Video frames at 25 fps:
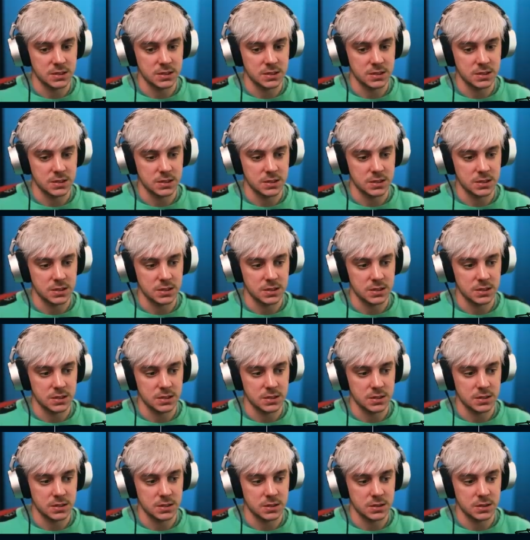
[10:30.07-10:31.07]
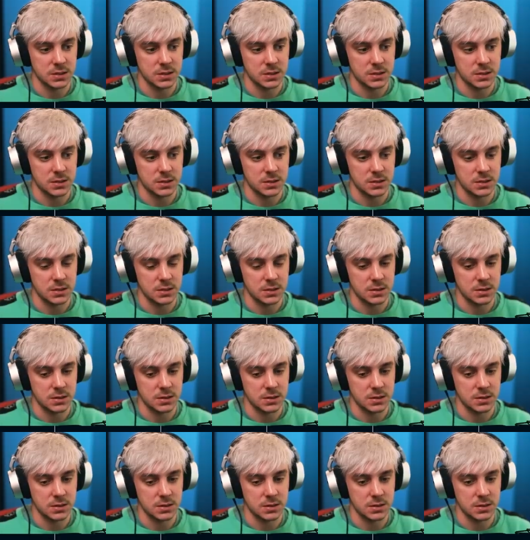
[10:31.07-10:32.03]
(silence)